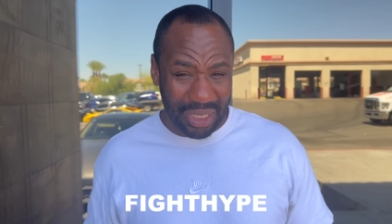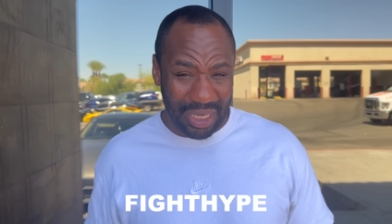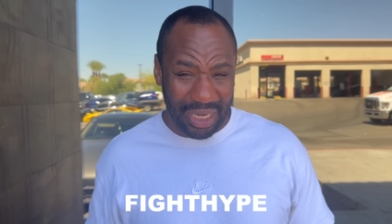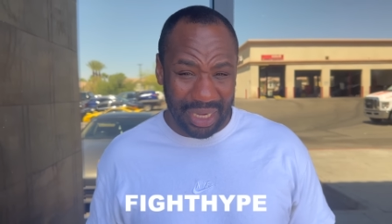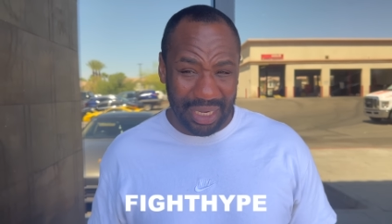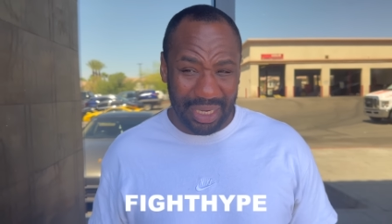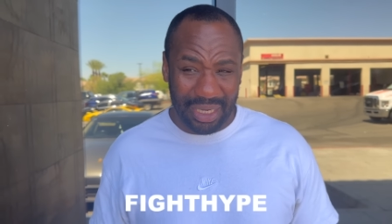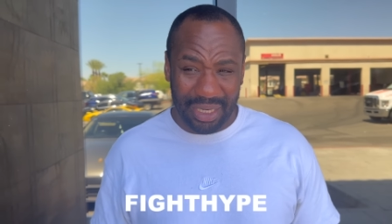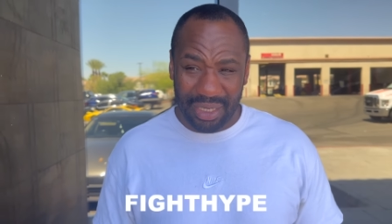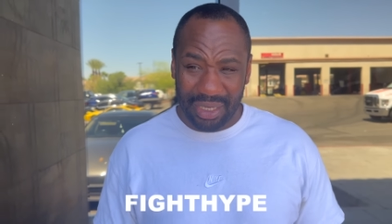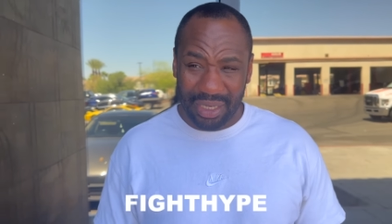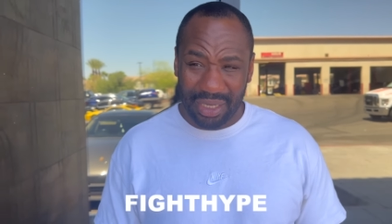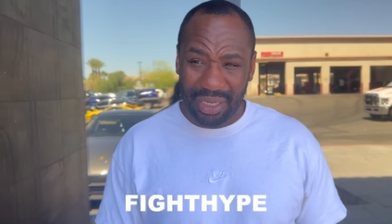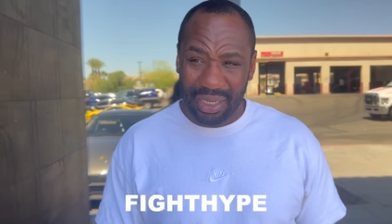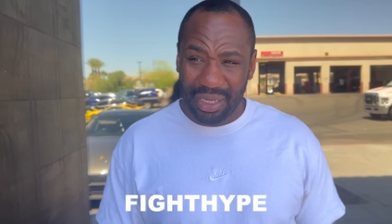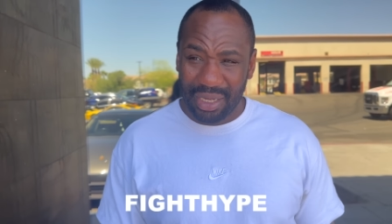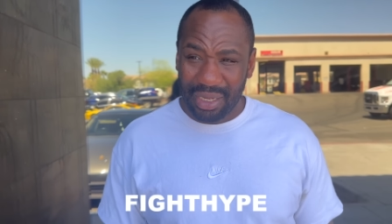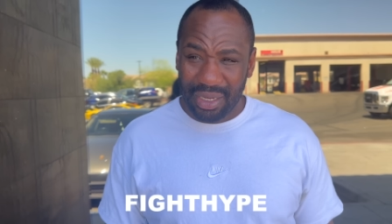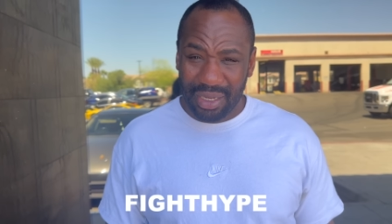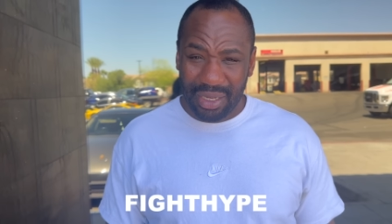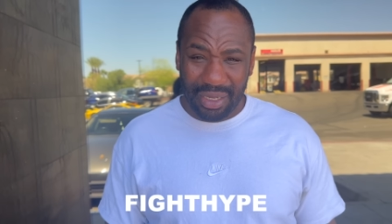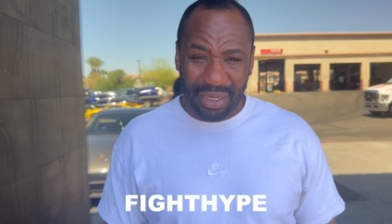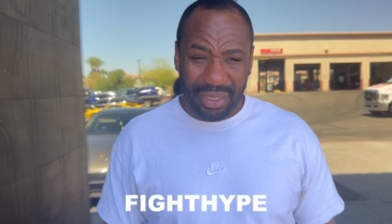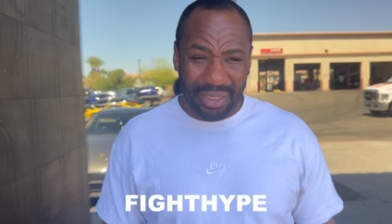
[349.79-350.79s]
Like,
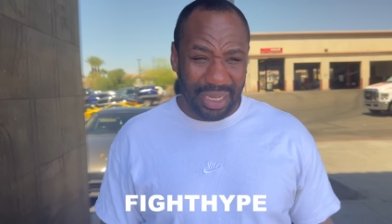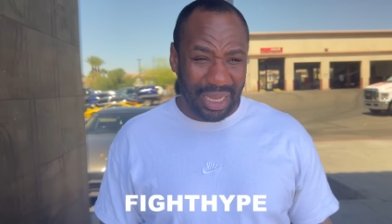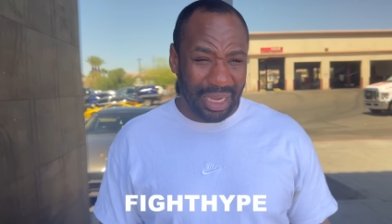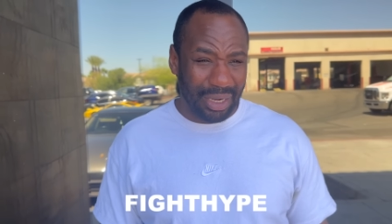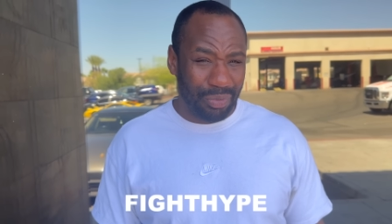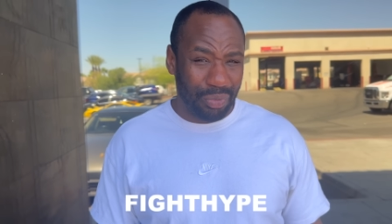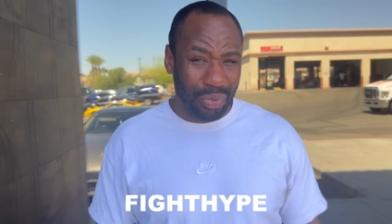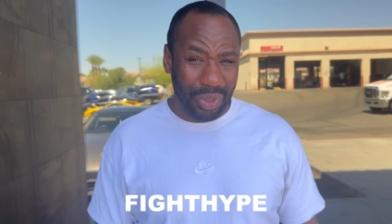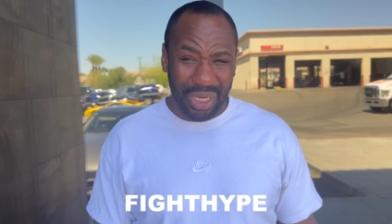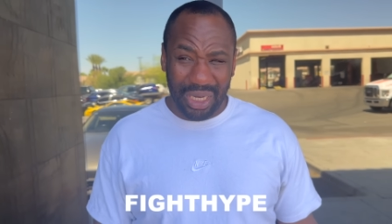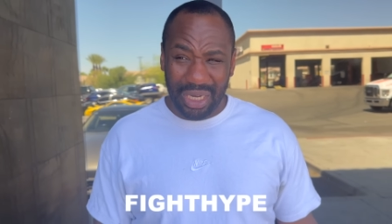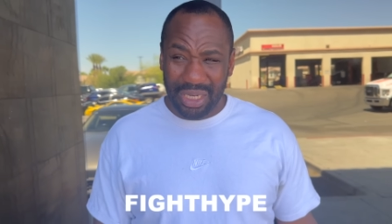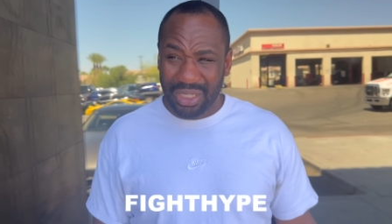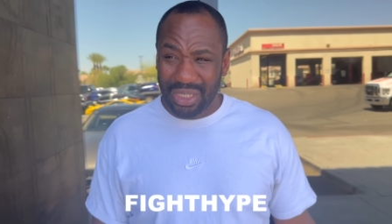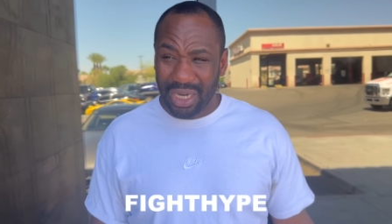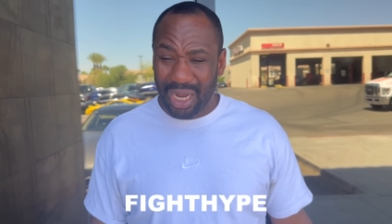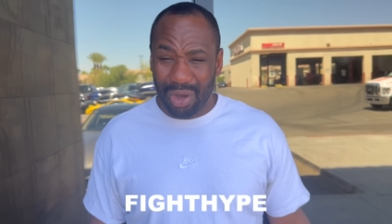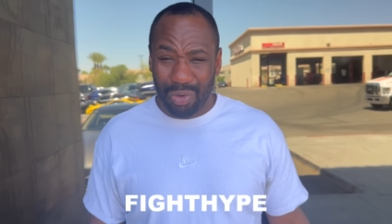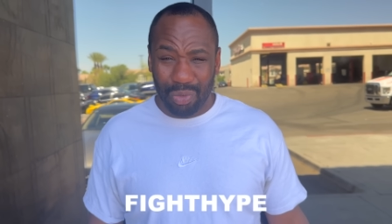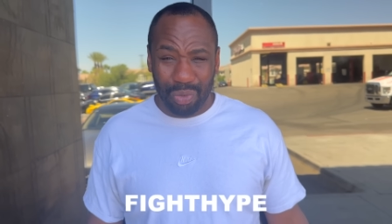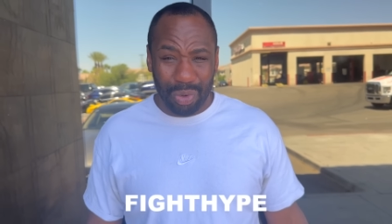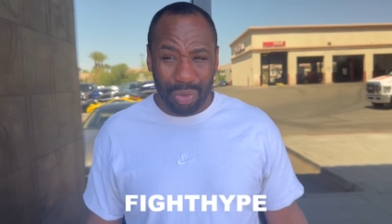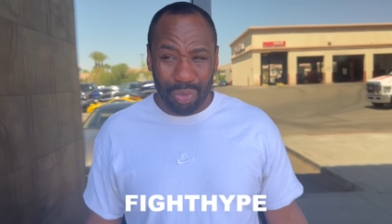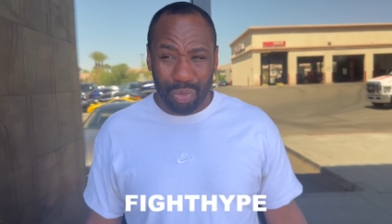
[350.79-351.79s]
like, what is
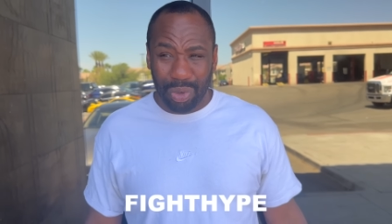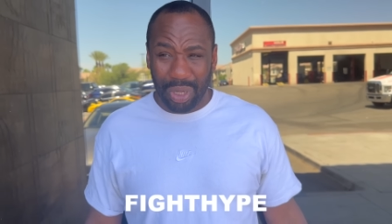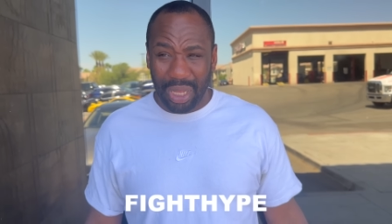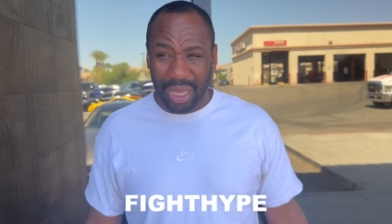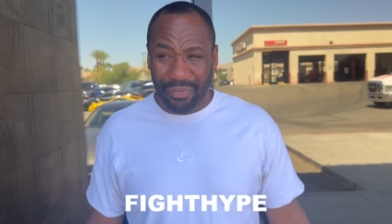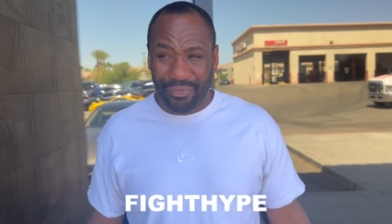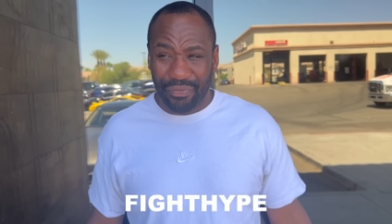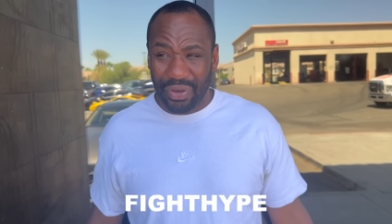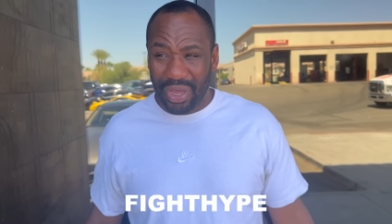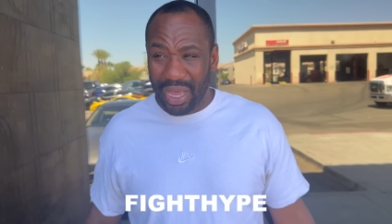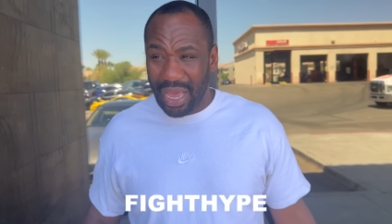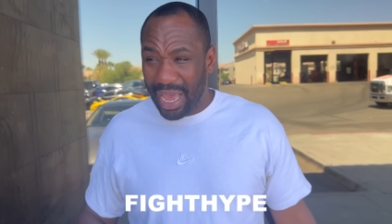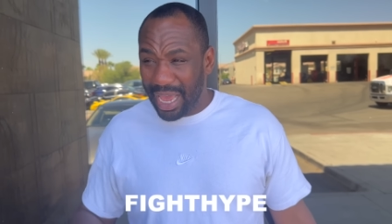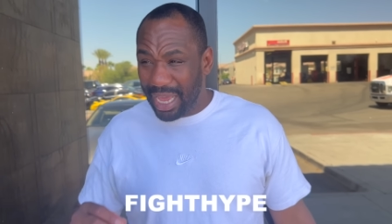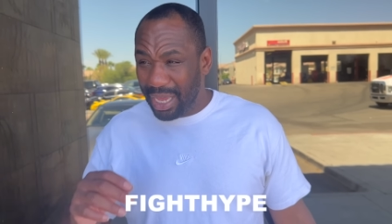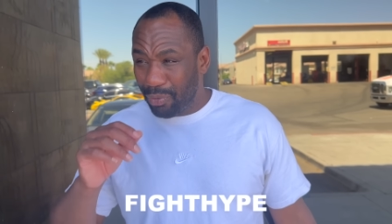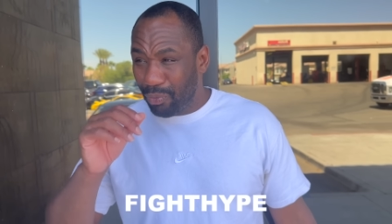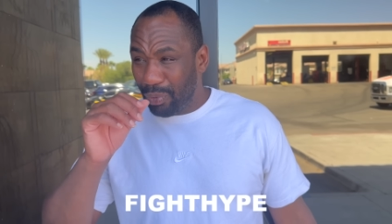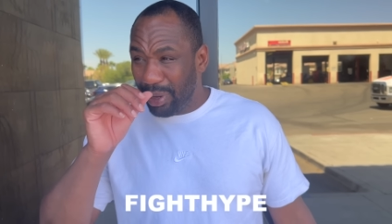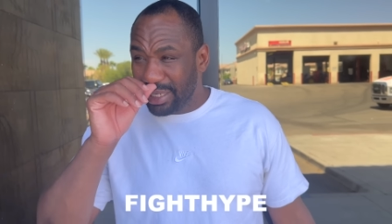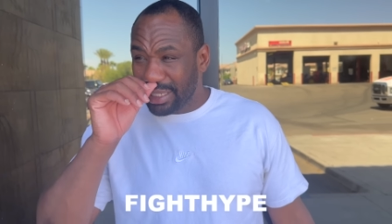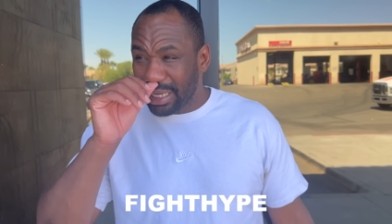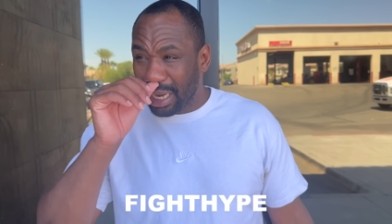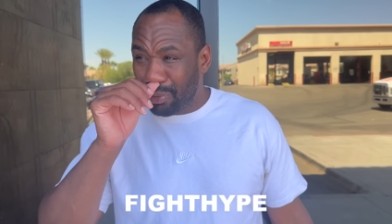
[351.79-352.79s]
y'all for eight weeks?